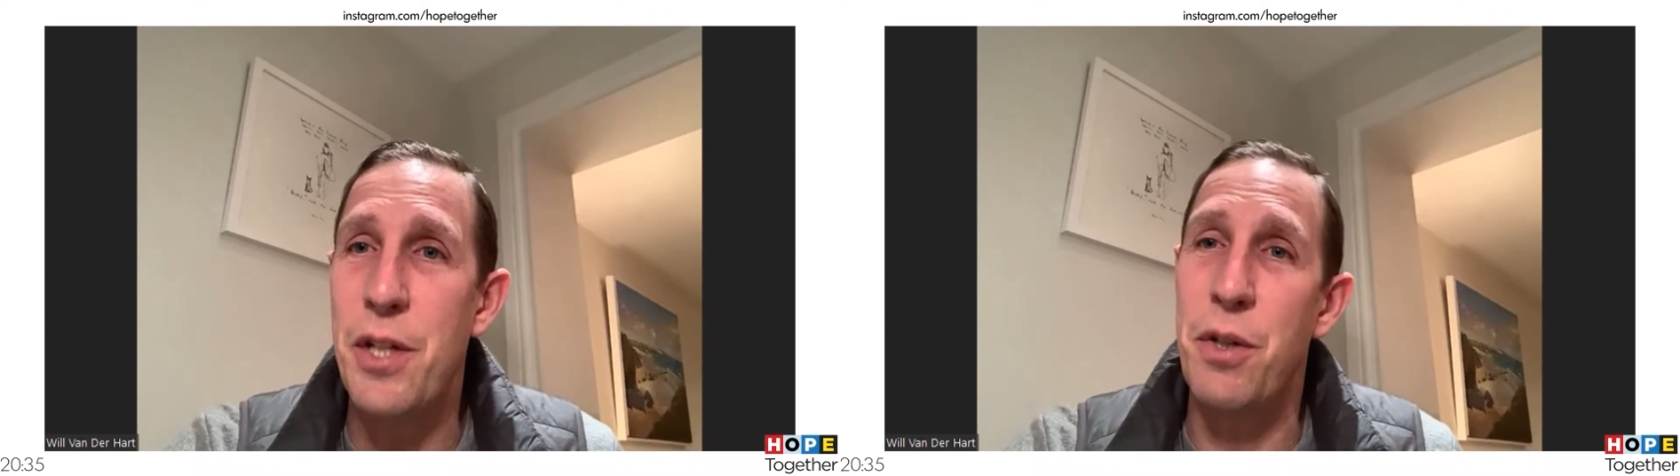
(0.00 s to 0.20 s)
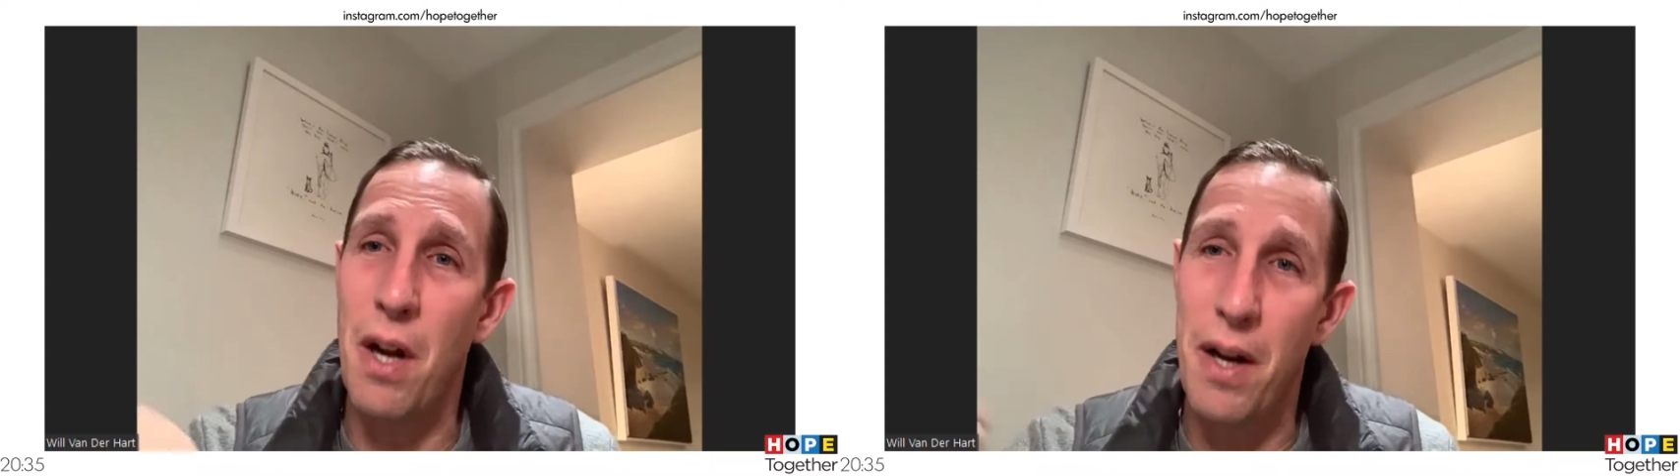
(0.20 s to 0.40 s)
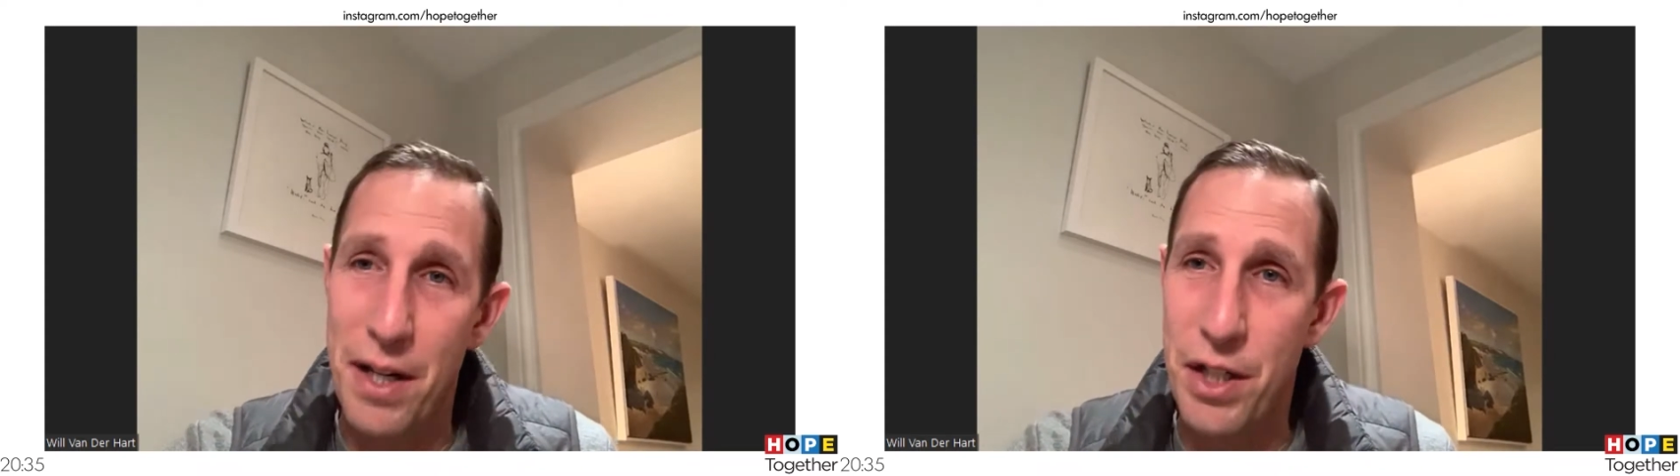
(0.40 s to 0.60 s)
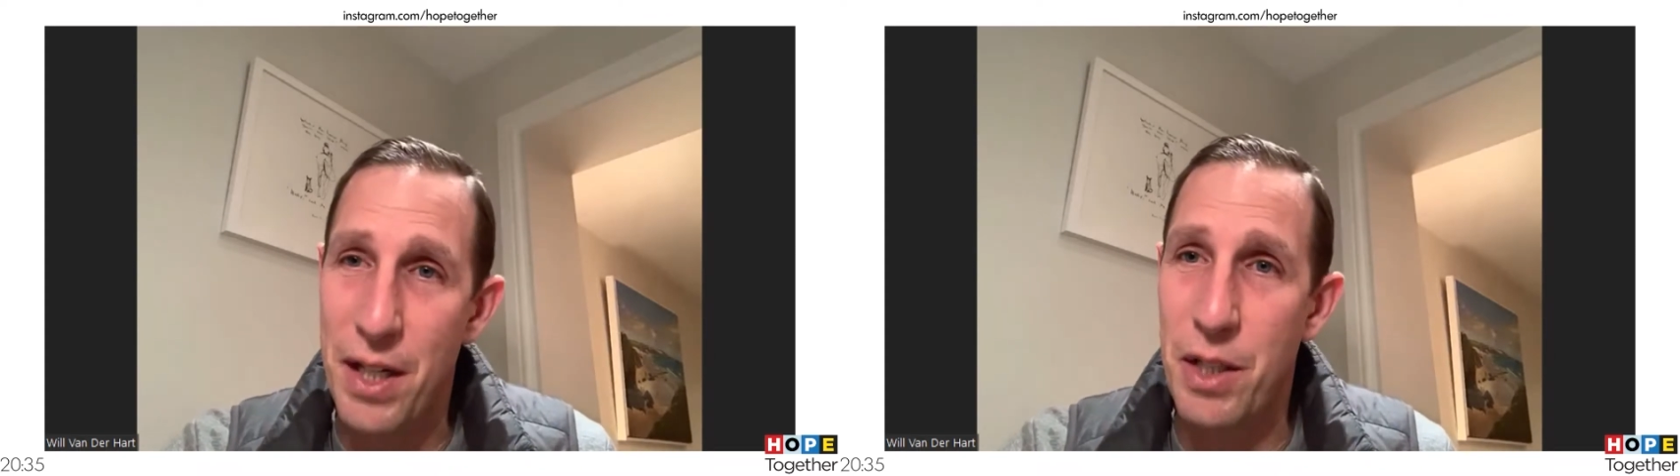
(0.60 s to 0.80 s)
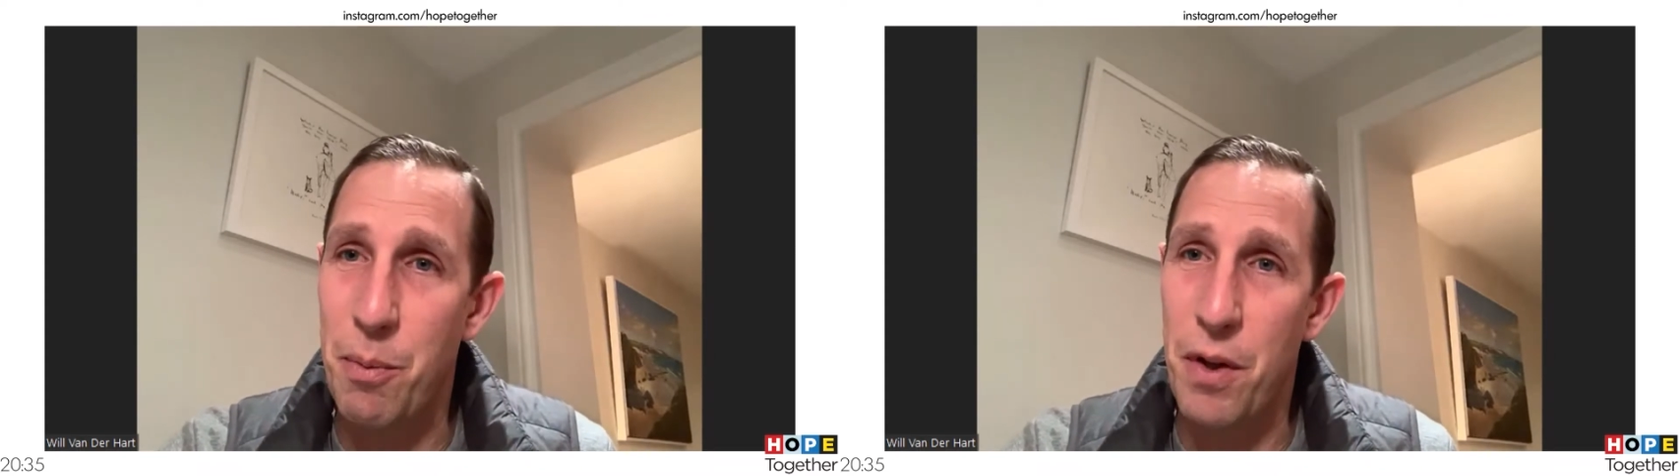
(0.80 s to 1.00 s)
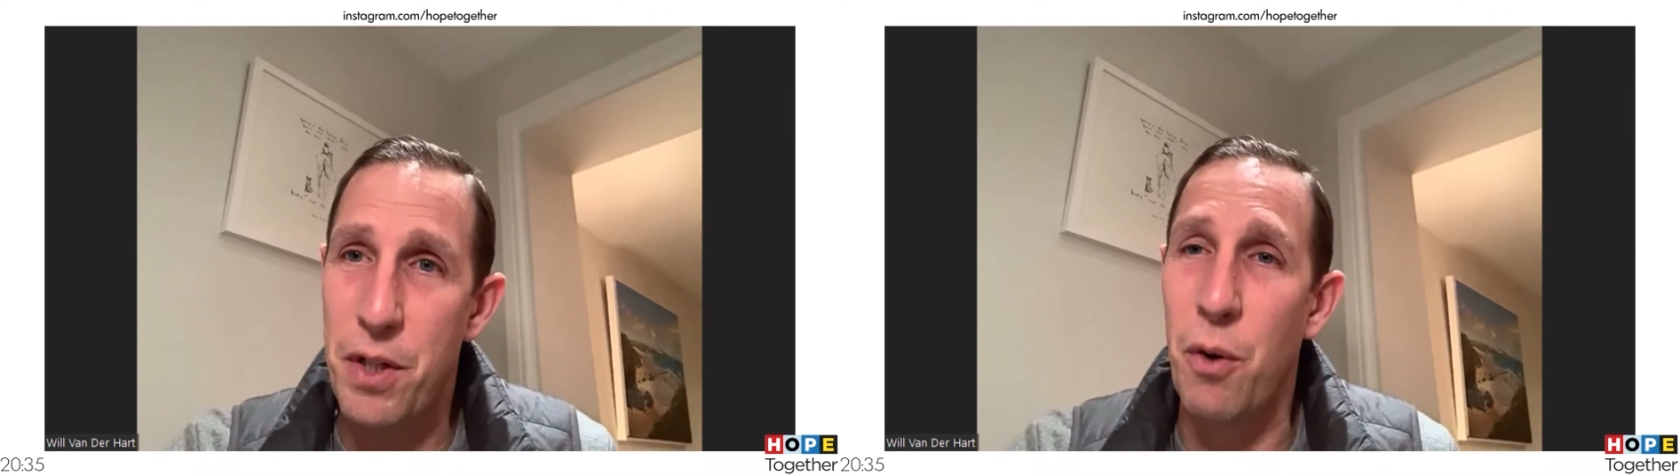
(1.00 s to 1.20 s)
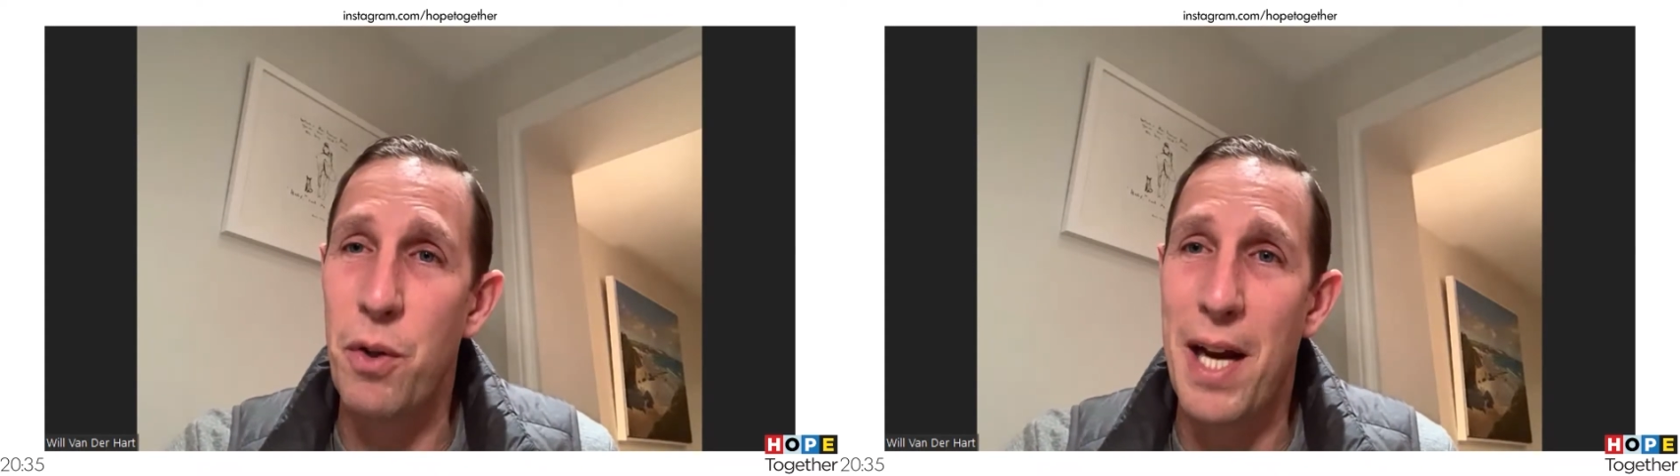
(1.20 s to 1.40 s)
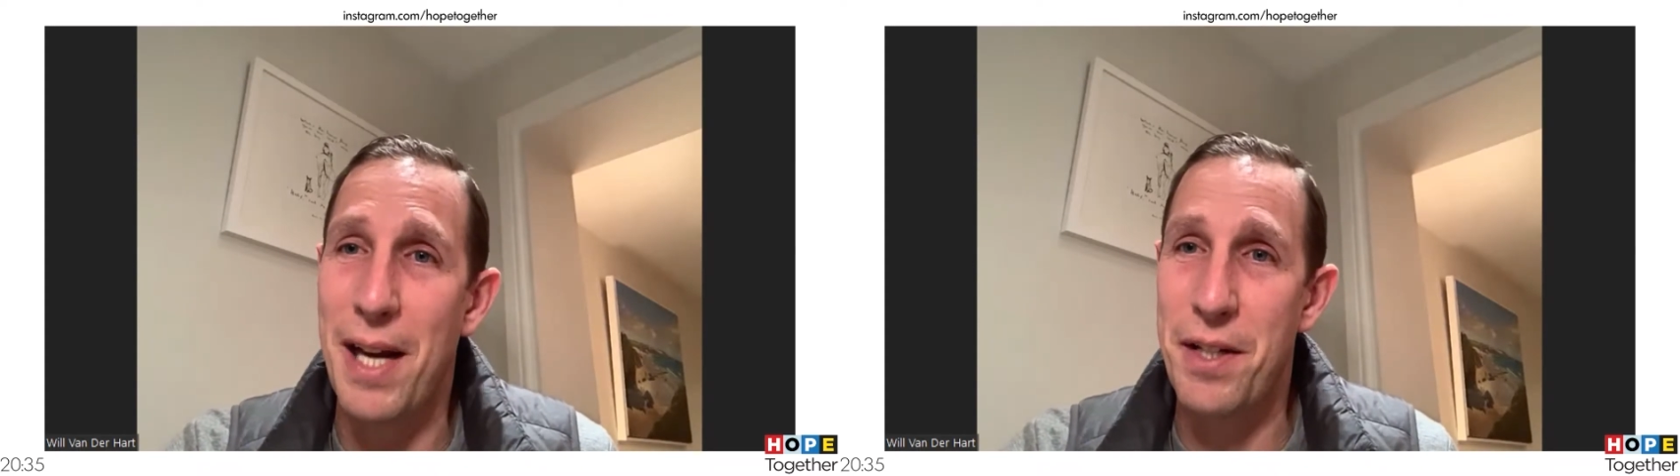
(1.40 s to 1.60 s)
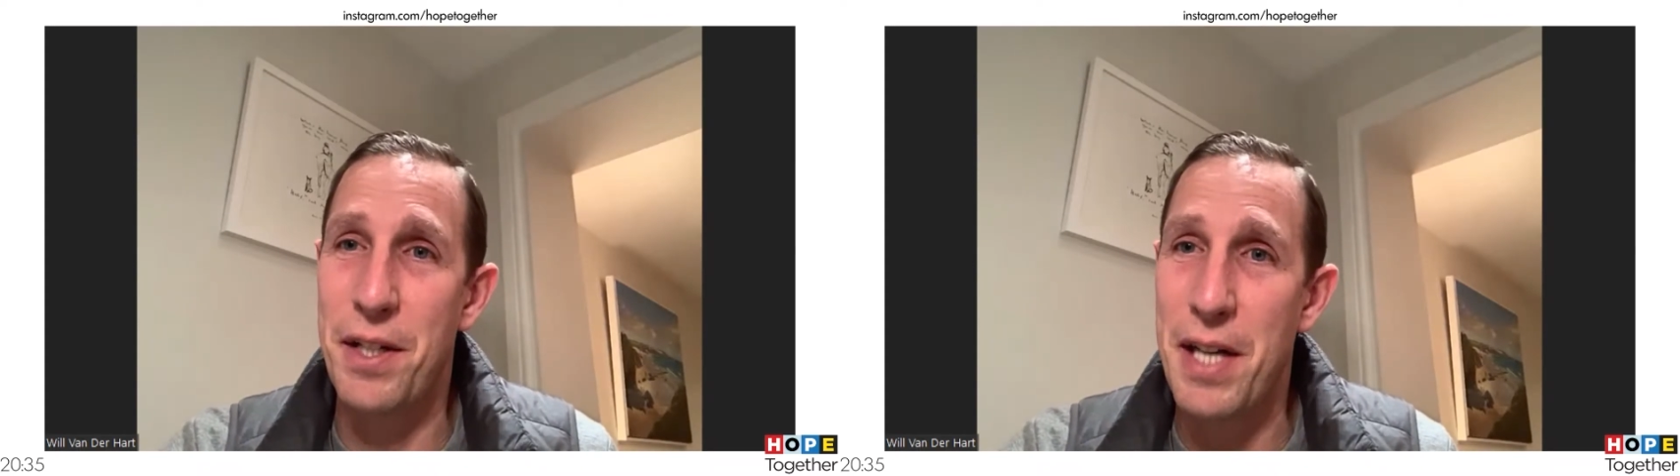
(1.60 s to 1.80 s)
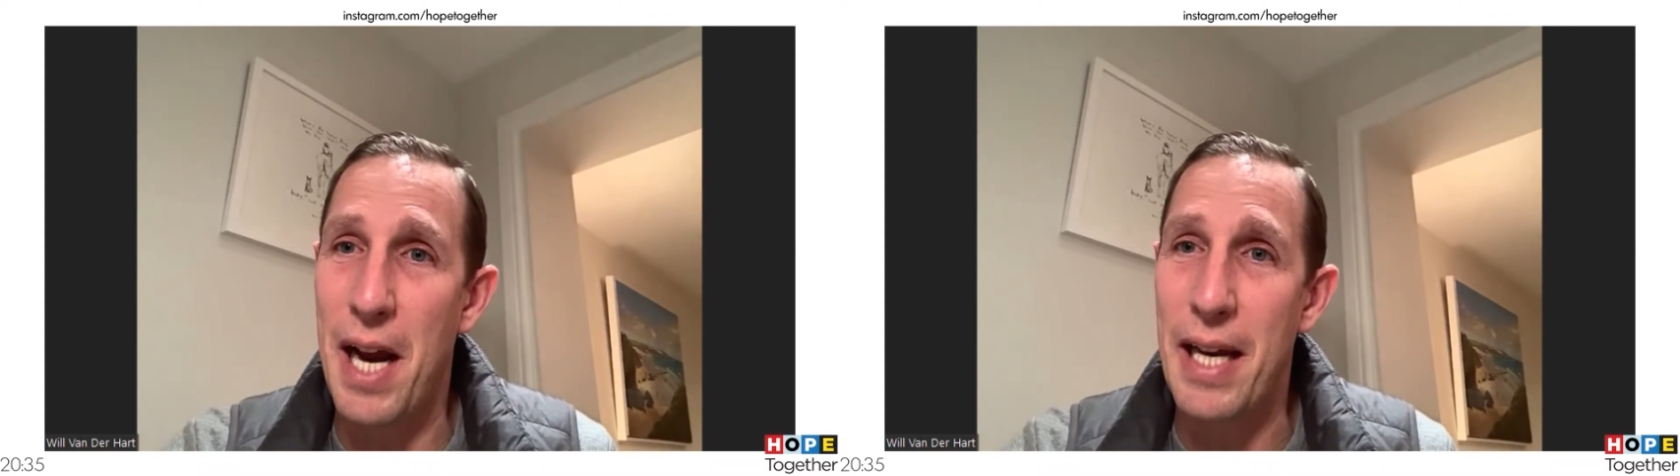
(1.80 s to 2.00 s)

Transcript: you start listening to what the doctor has to say.